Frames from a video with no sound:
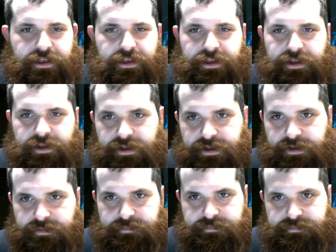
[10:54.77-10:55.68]

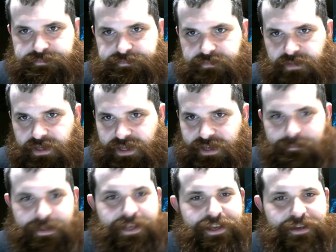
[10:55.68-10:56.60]
And
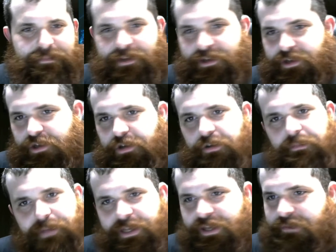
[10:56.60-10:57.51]
Bam,
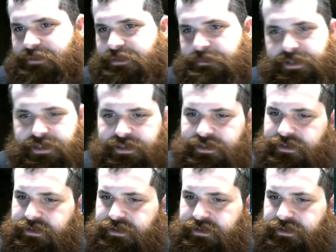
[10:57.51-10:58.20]
Bam's being,